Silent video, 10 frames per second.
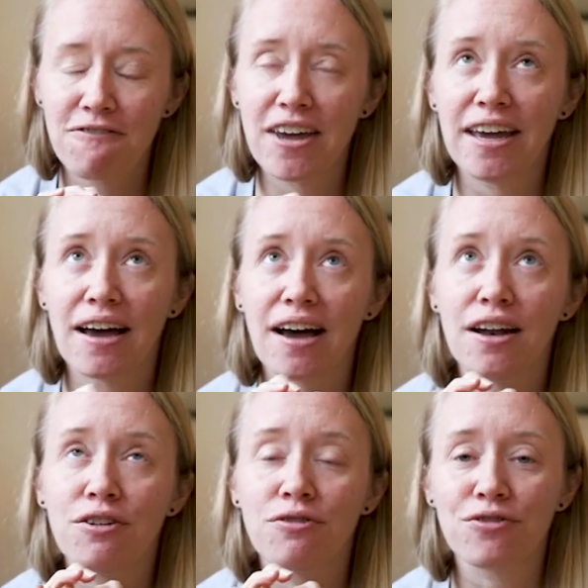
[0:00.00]

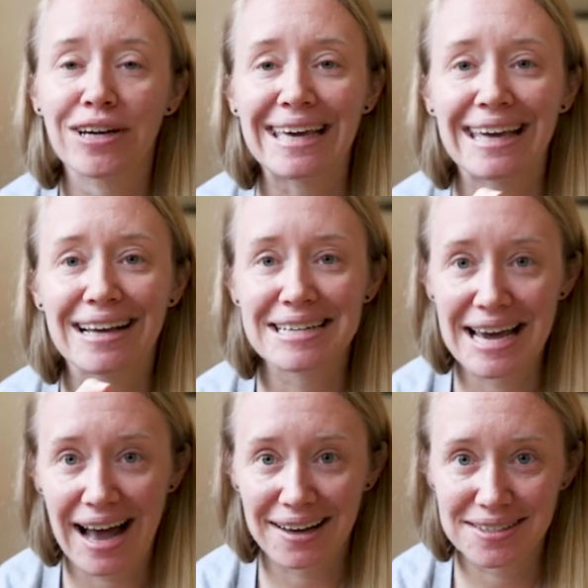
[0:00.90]

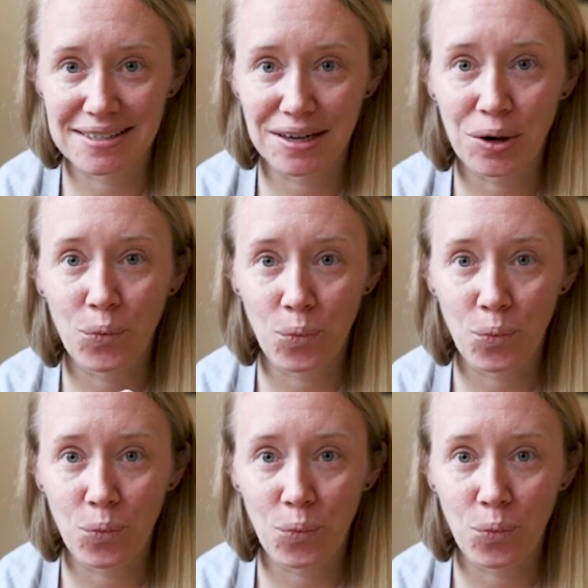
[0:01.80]
fan-freaking-tastic